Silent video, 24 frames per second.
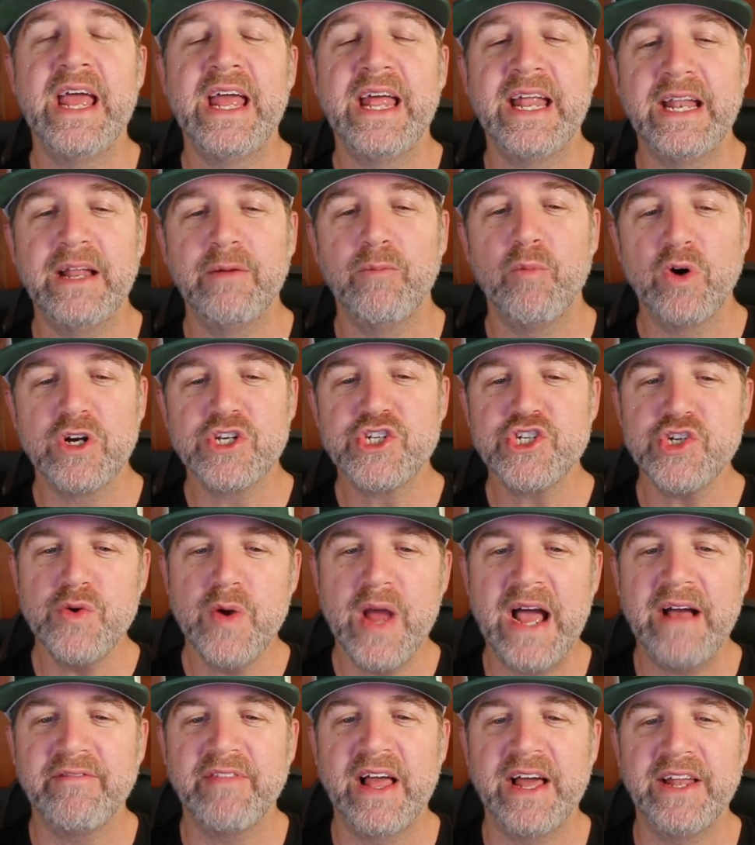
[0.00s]
And then once you
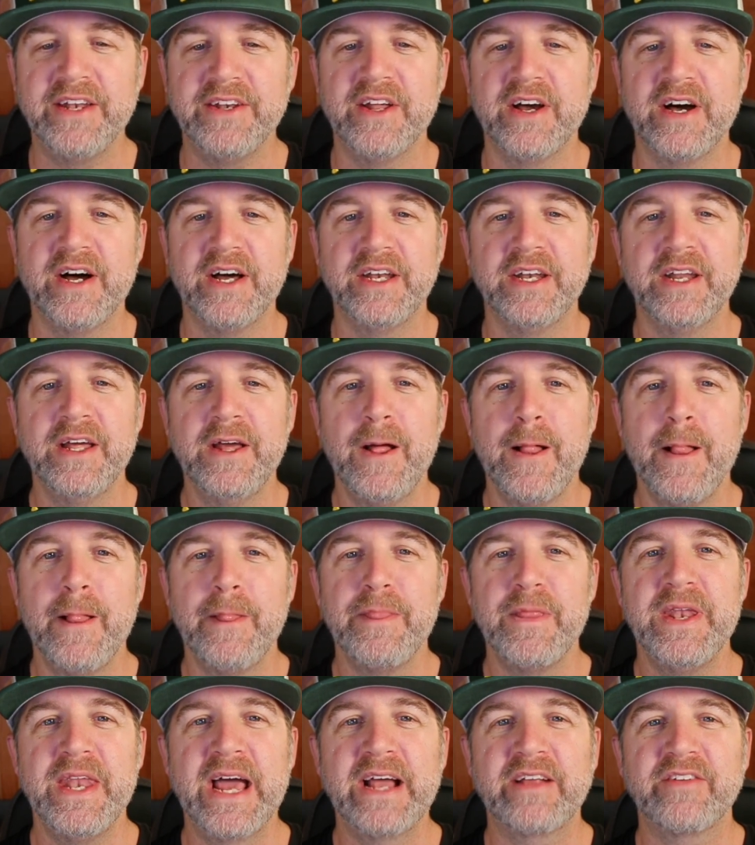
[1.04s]
have that done,
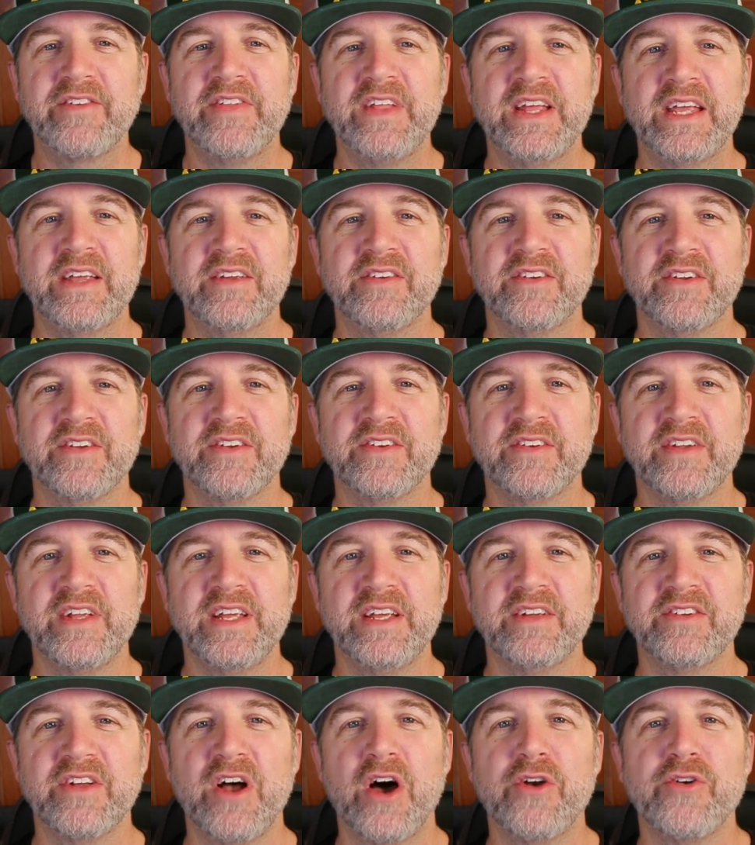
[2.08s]
the next thing is is
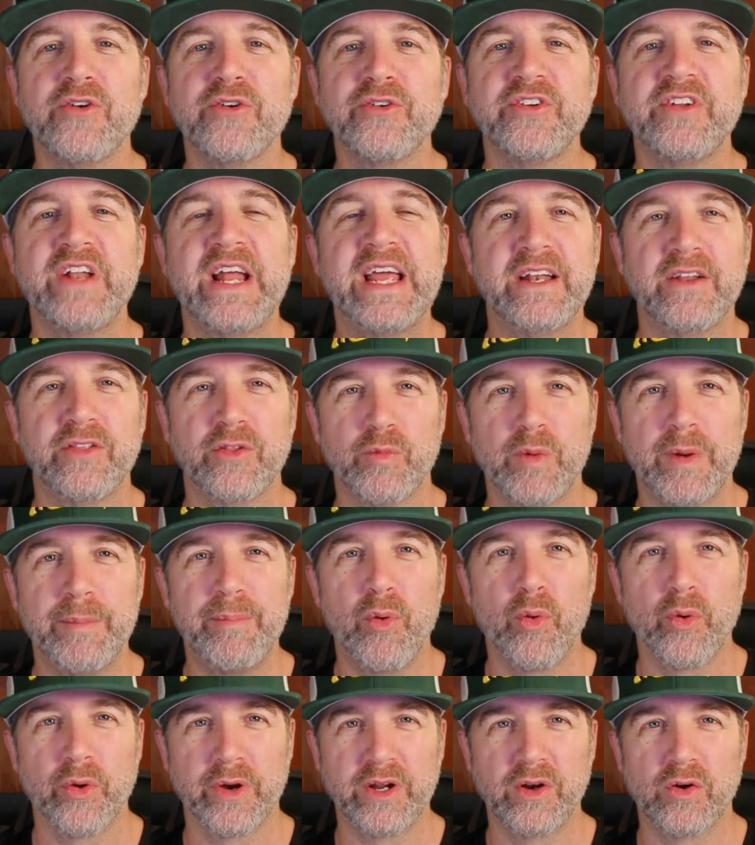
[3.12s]
is understanding the
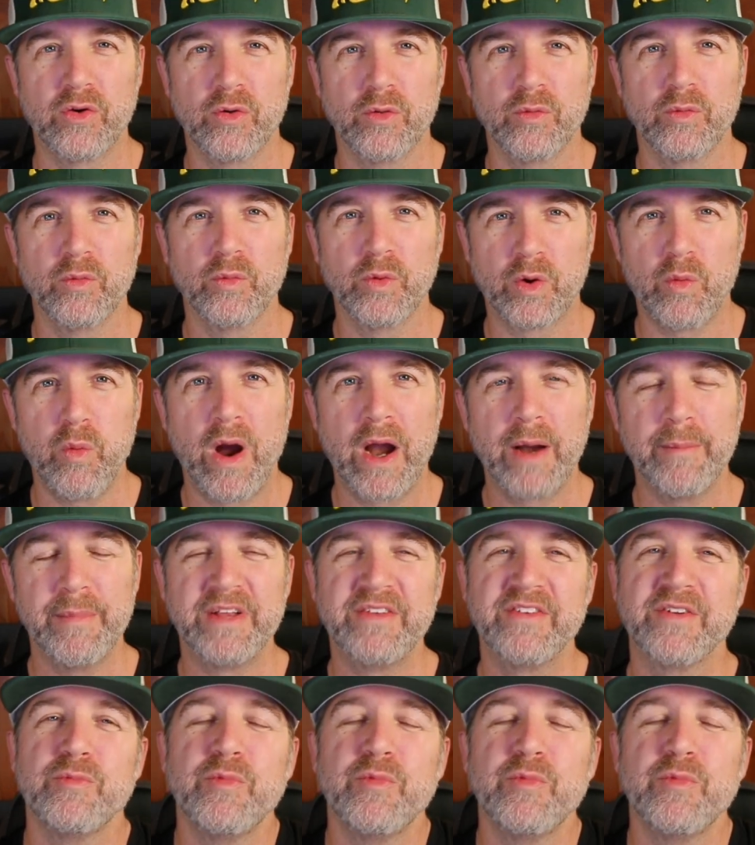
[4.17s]
reporting requirements.